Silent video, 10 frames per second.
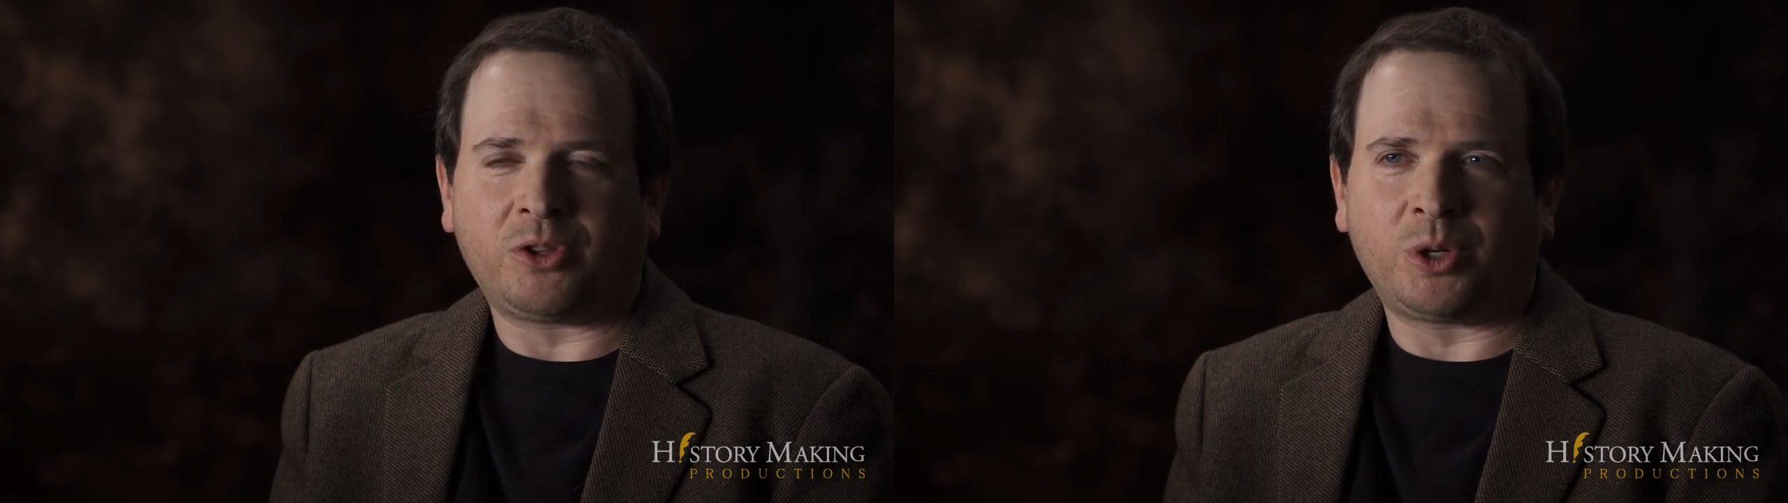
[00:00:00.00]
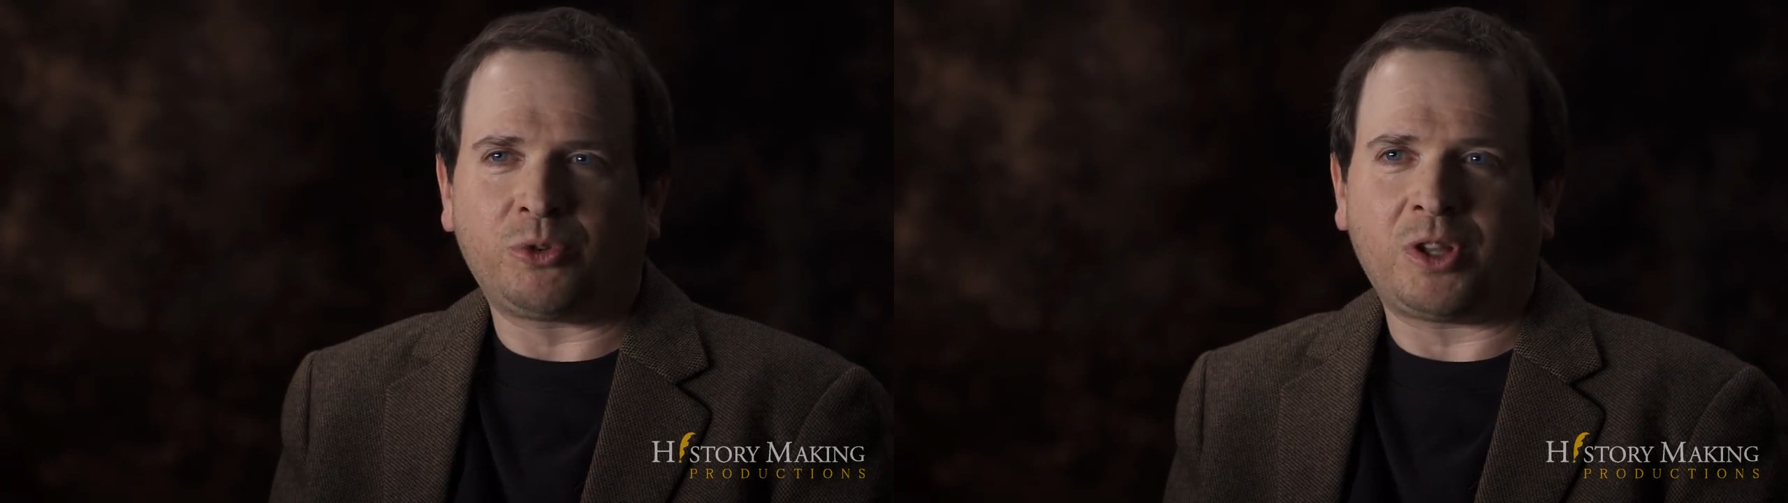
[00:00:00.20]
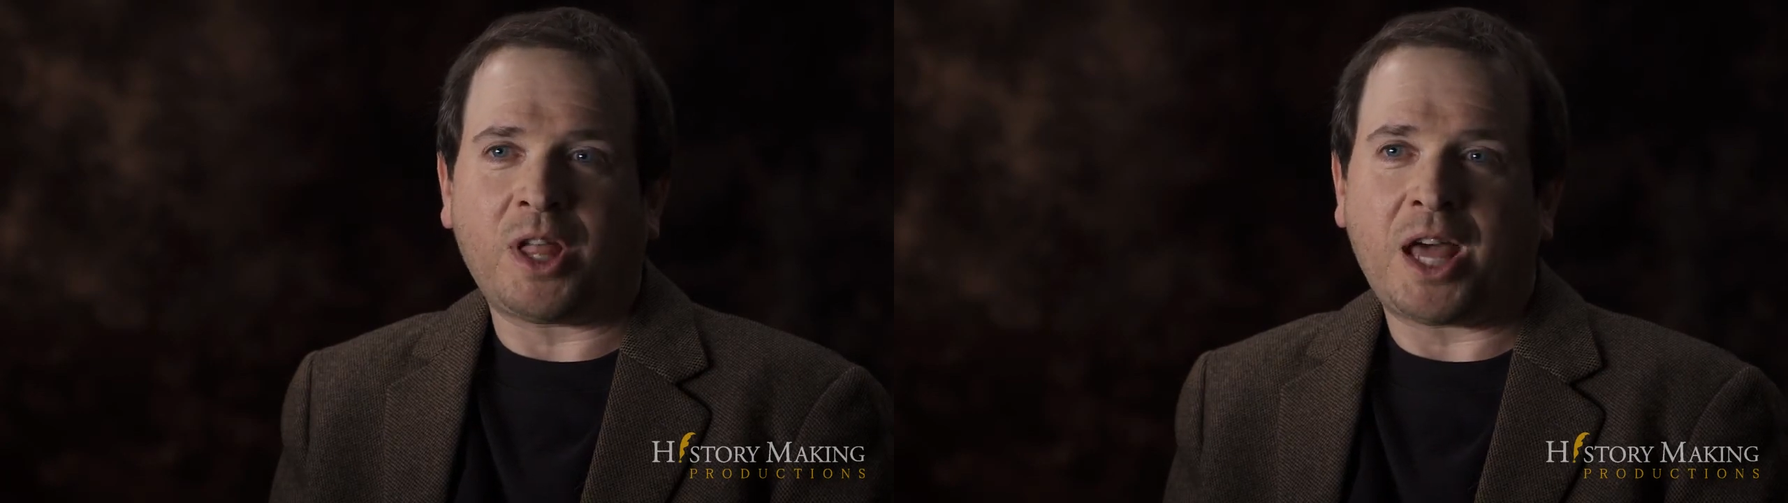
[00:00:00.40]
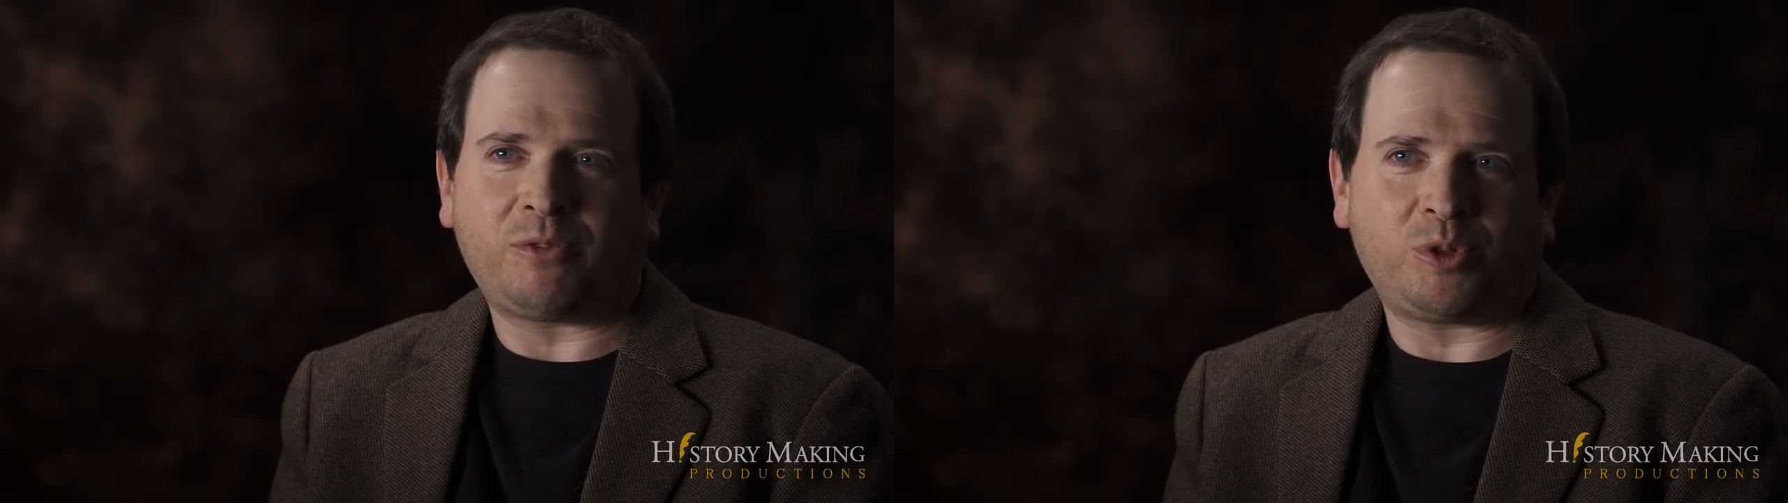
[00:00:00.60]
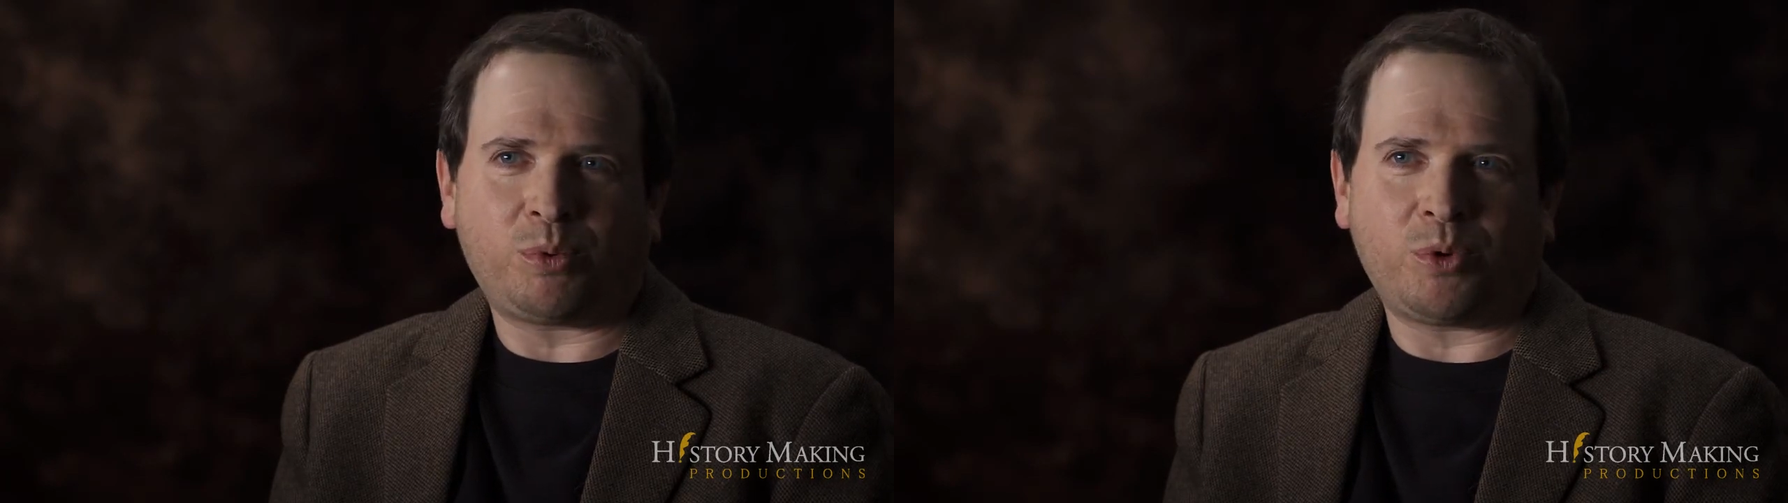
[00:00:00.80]
So there was a lot
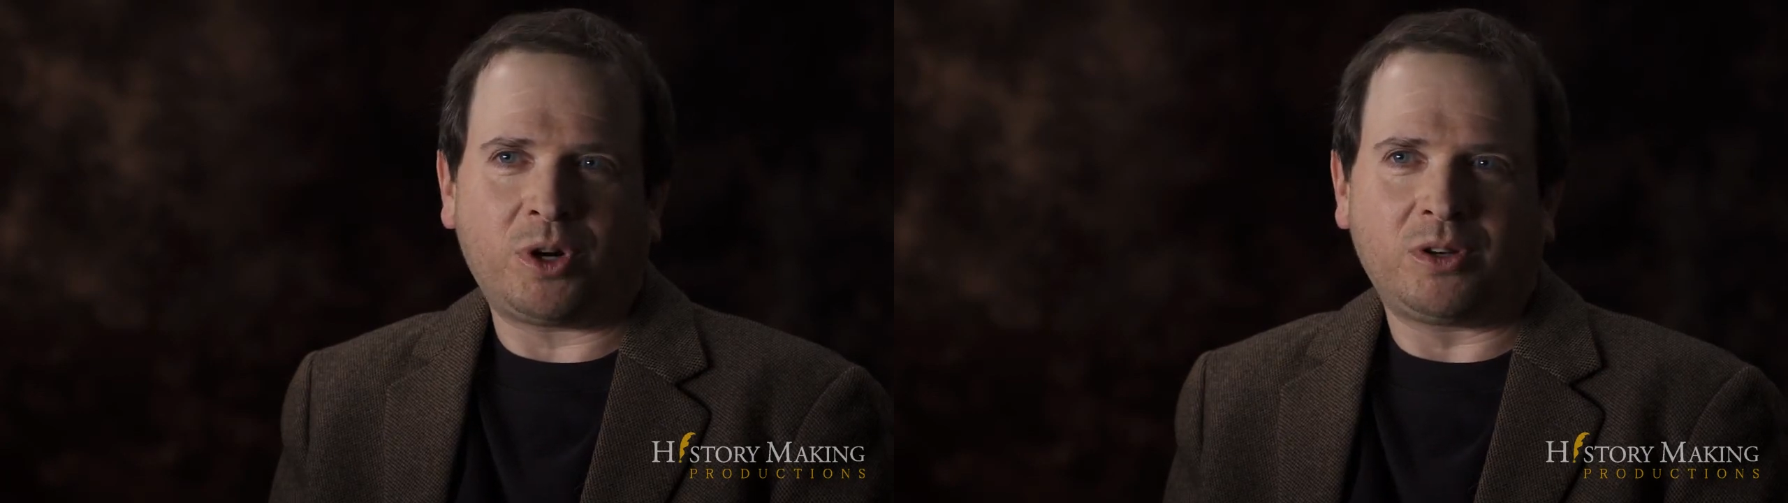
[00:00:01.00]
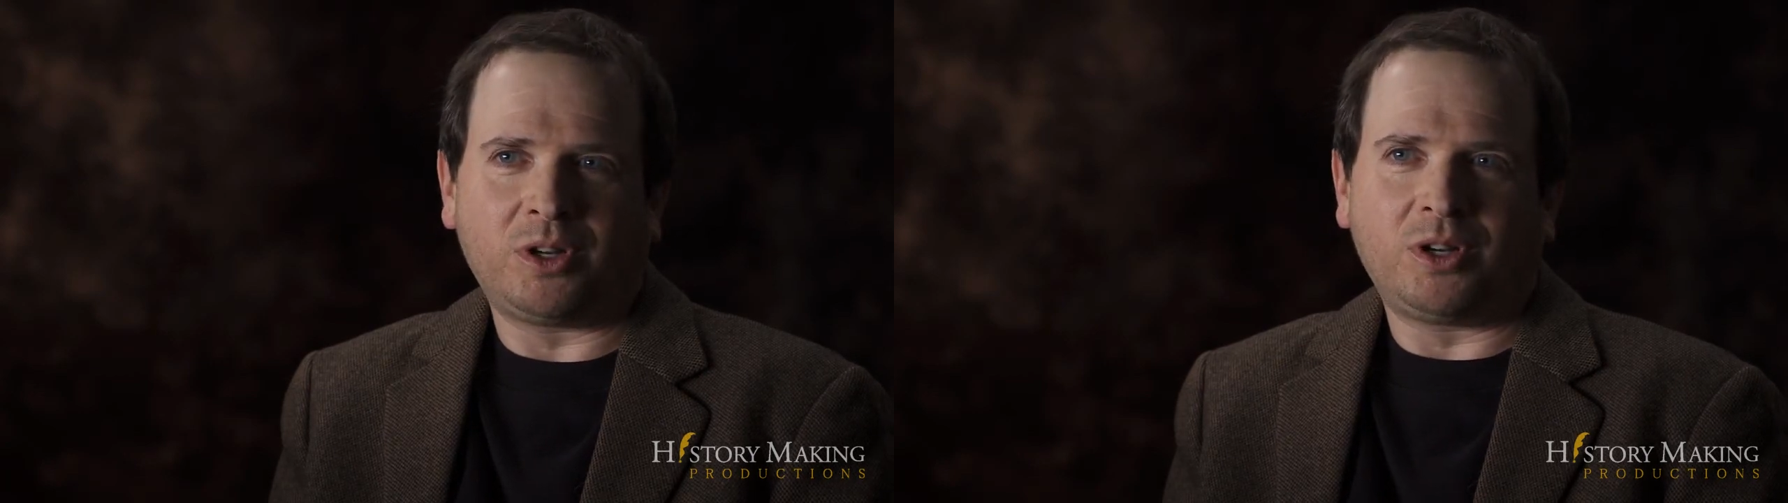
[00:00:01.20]
of support